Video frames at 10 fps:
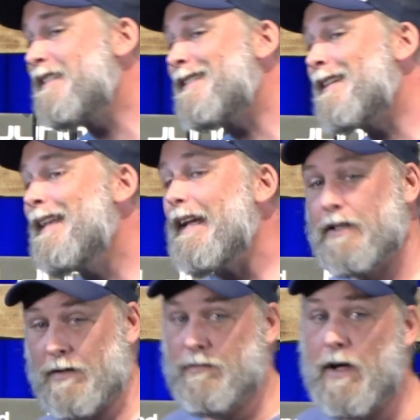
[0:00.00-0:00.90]

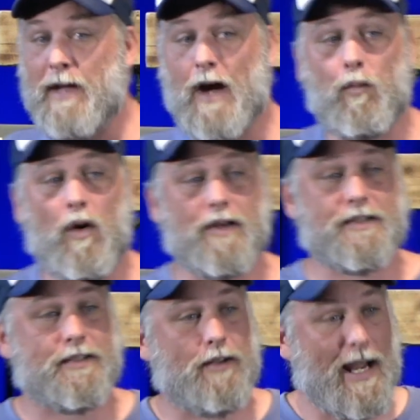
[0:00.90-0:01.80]
selective about
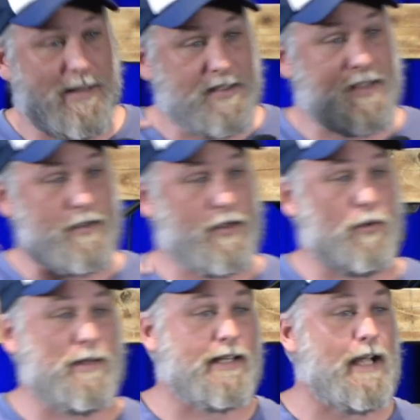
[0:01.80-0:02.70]
what I listen to
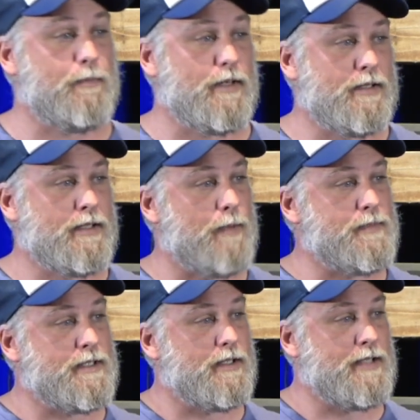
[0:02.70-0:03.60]
when it comes
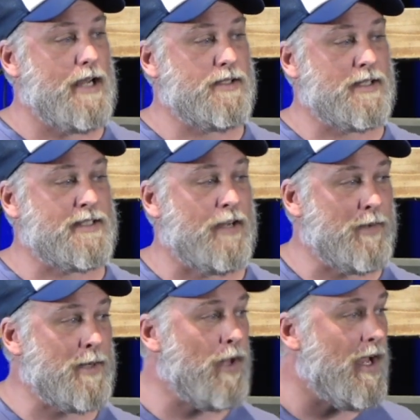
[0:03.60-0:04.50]
comes to teaching and stuff.
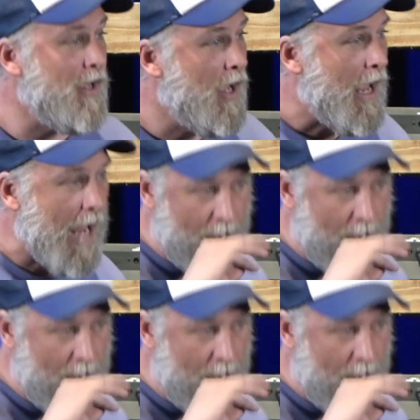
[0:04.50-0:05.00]
But I'm like, how